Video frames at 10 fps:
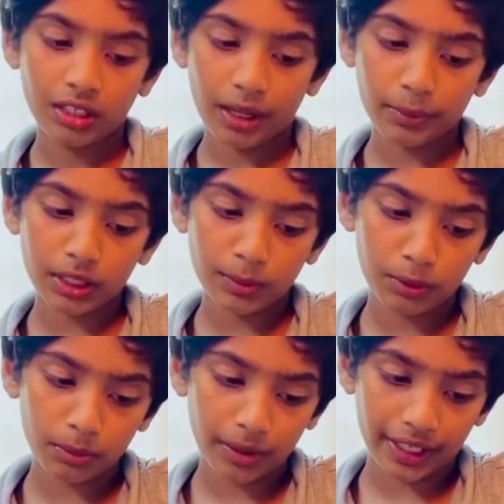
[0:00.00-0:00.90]
I'm gonna put
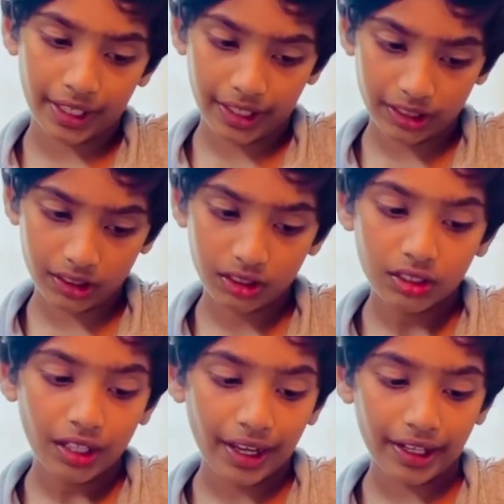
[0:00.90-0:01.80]
my hand,
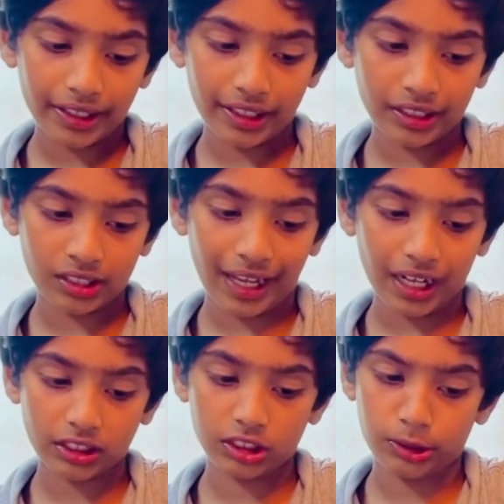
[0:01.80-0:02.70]
and it's
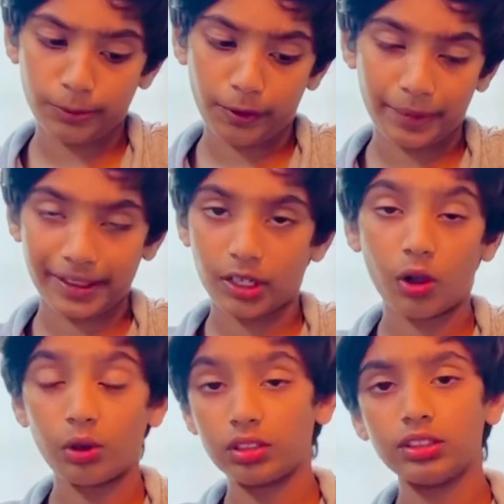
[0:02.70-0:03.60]
actually very
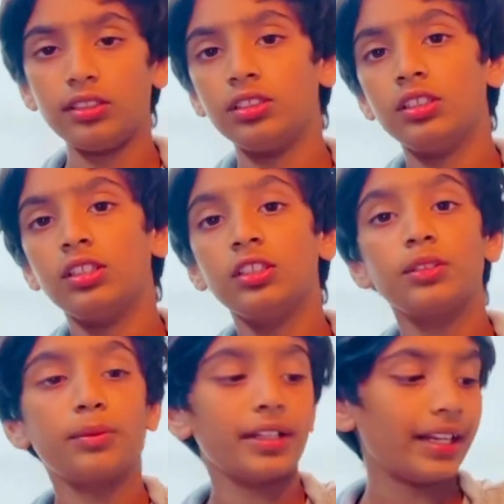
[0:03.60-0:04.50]
cold,
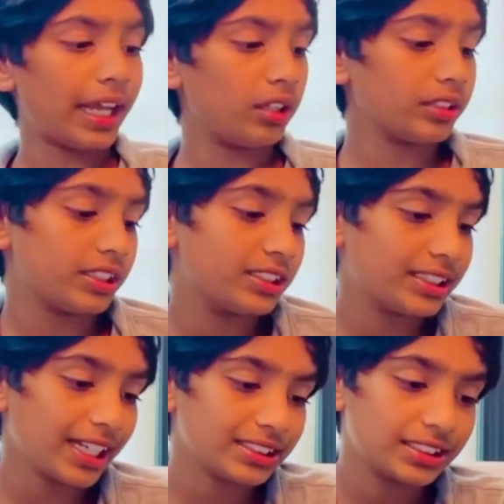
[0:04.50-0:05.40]
but now let's
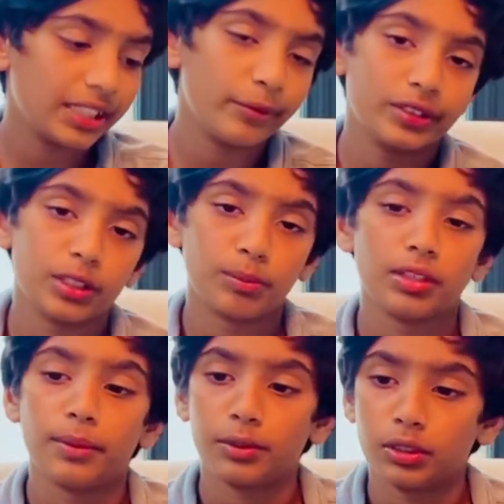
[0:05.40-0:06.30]
test it with the
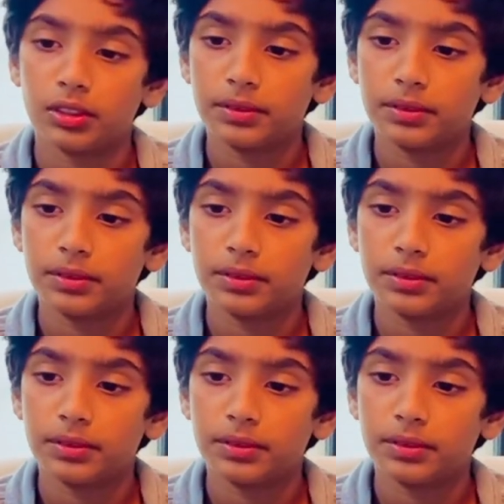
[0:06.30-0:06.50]
blubber.